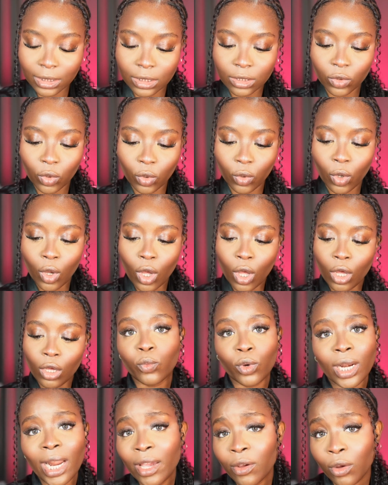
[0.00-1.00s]
So
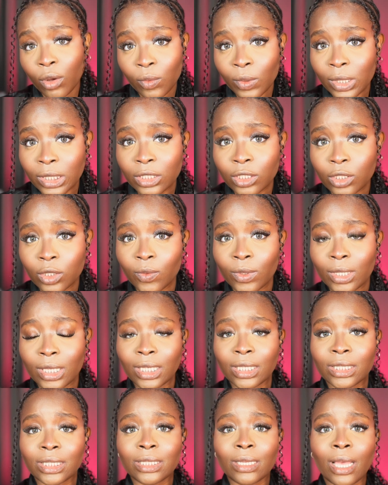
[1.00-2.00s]
what I always do
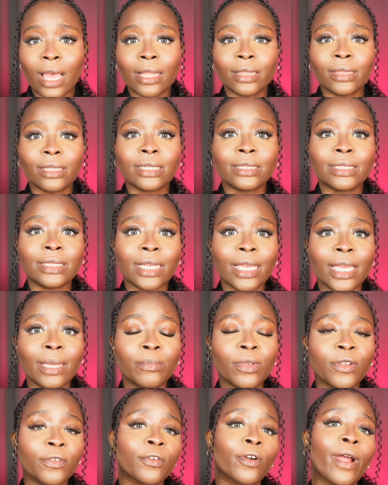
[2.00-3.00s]
is the day
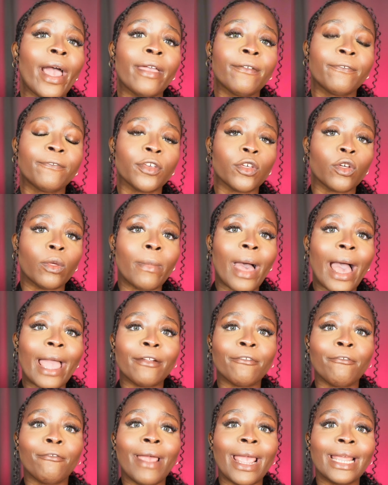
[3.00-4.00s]
before I film,
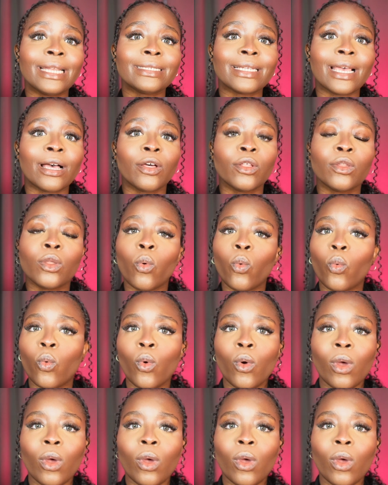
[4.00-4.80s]
I write down,